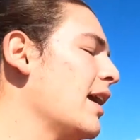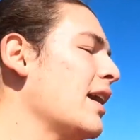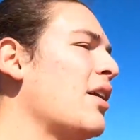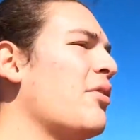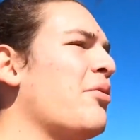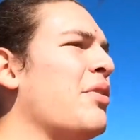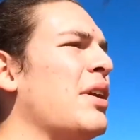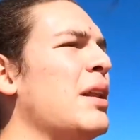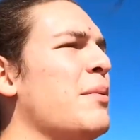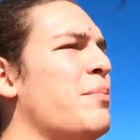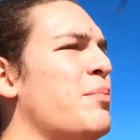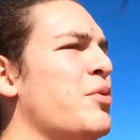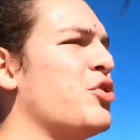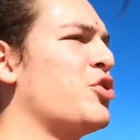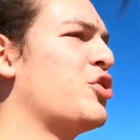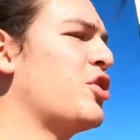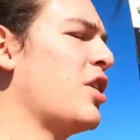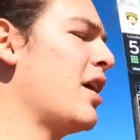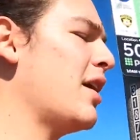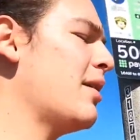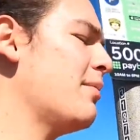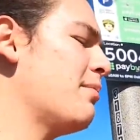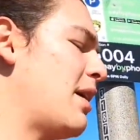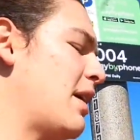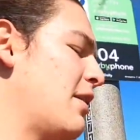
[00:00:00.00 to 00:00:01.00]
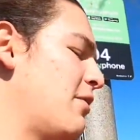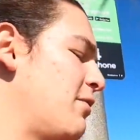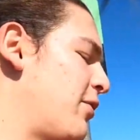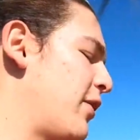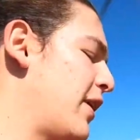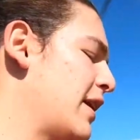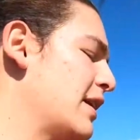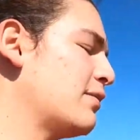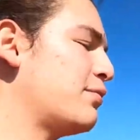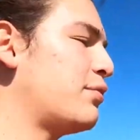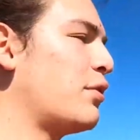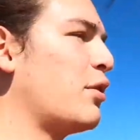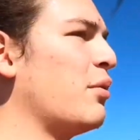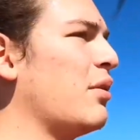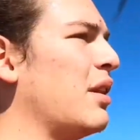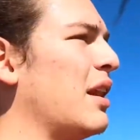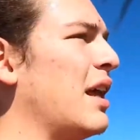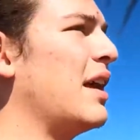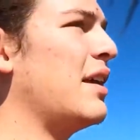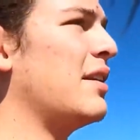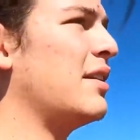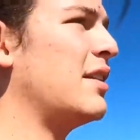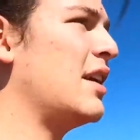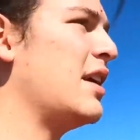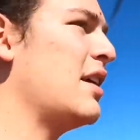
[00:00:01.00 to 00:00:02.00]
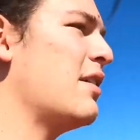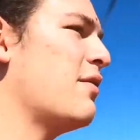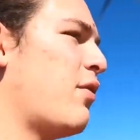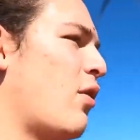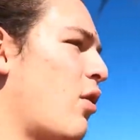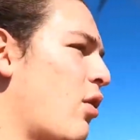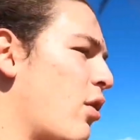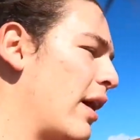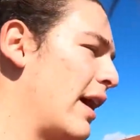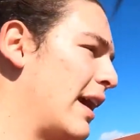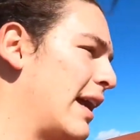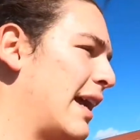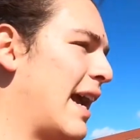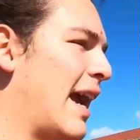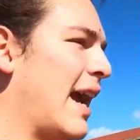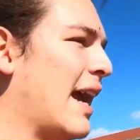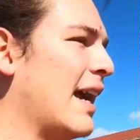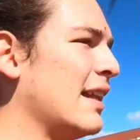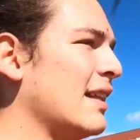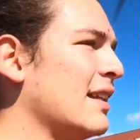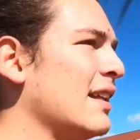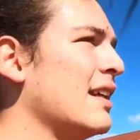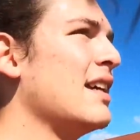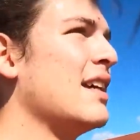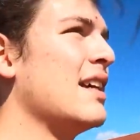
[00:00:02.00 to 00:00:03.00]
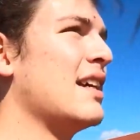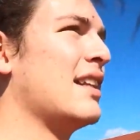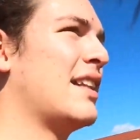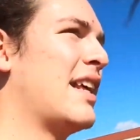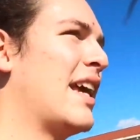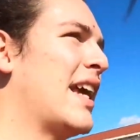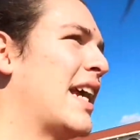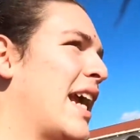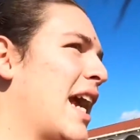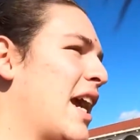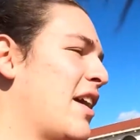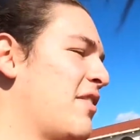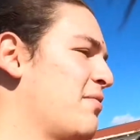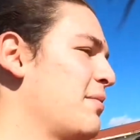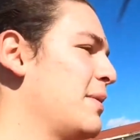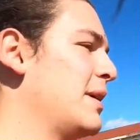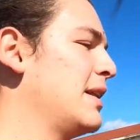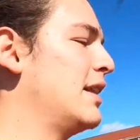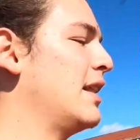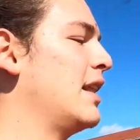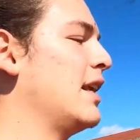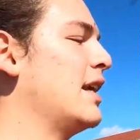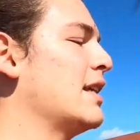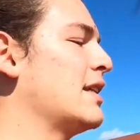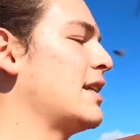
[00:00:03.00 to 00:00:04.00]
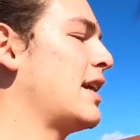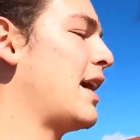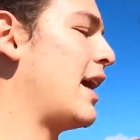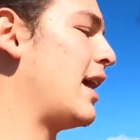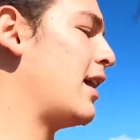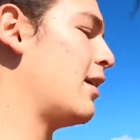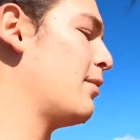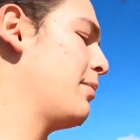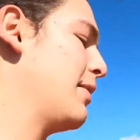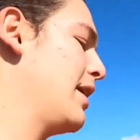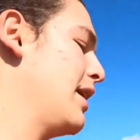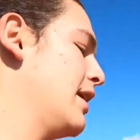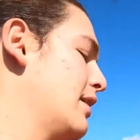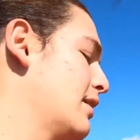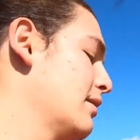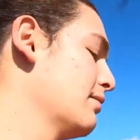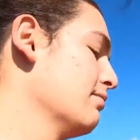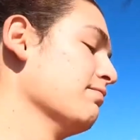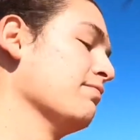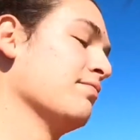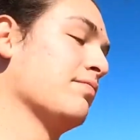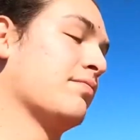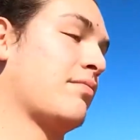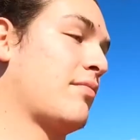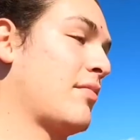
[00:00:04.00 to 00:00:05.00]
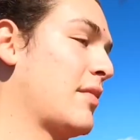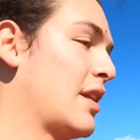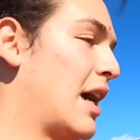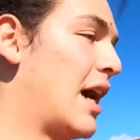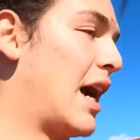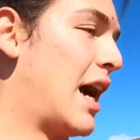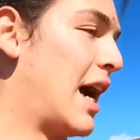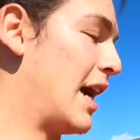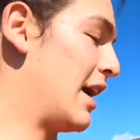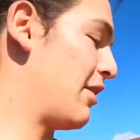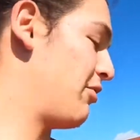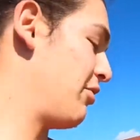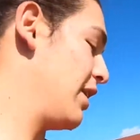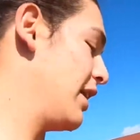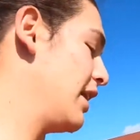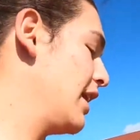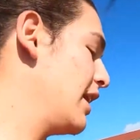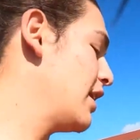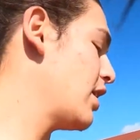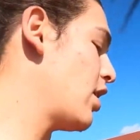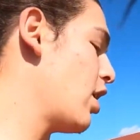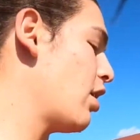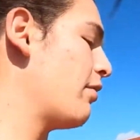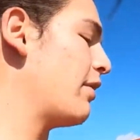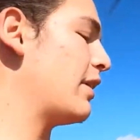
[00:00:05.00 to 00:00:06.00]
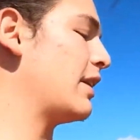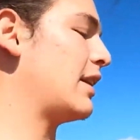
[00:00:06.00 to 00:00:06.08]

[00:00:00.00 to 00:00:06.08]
I really appreciate my friends from Divo again. They gave me this helmet. I really love it.